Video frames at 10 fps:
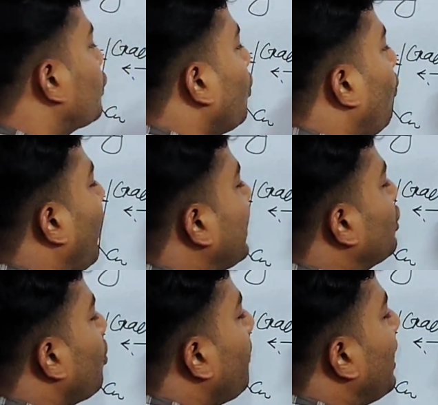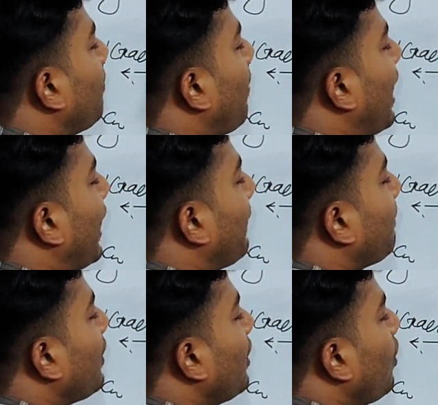so what do you mean by
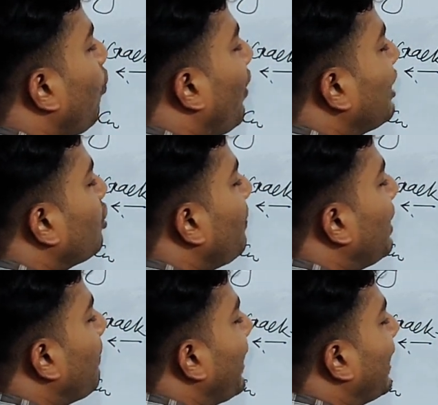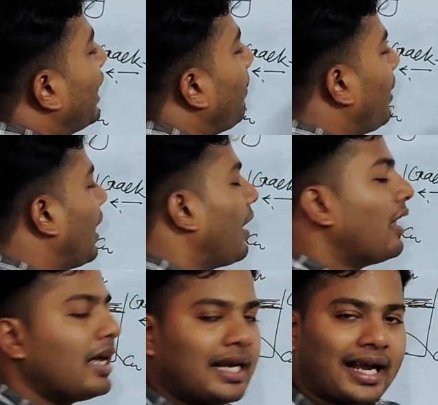creaming?
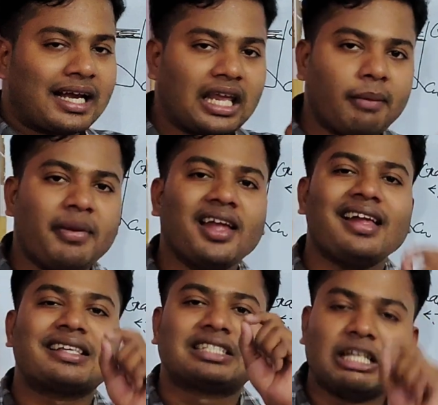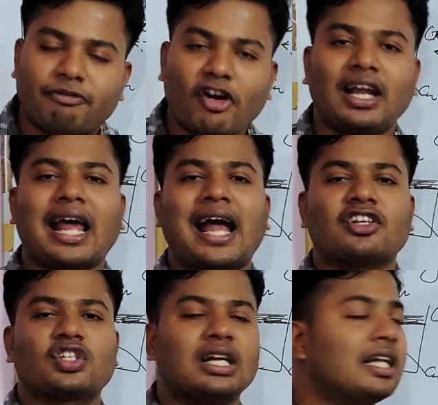Like creaming is defined
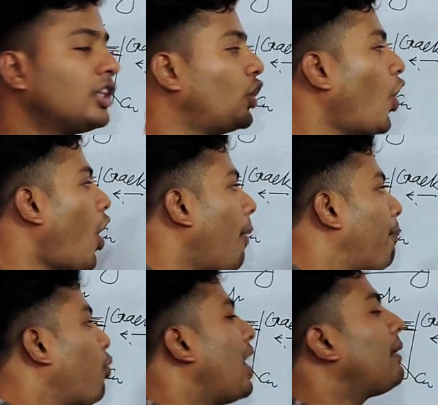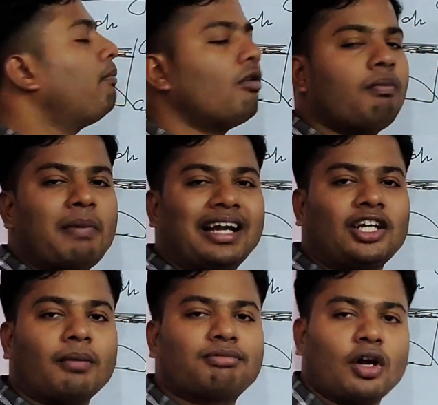as the upward
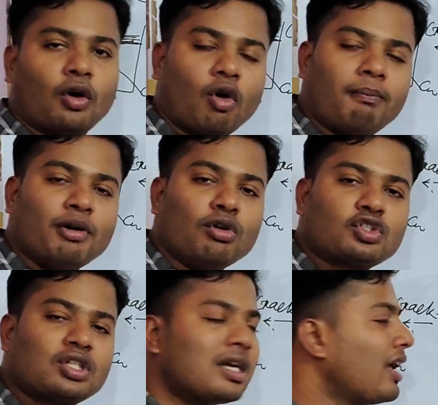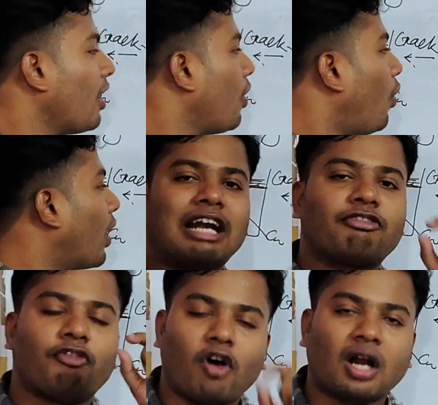movement of the globules
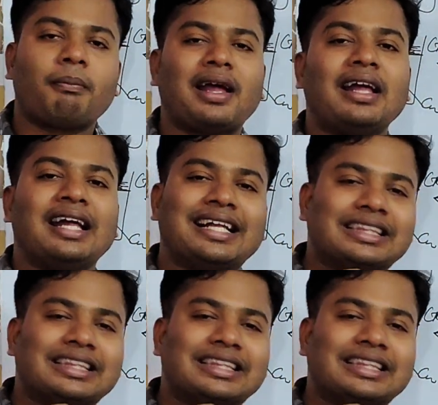and form a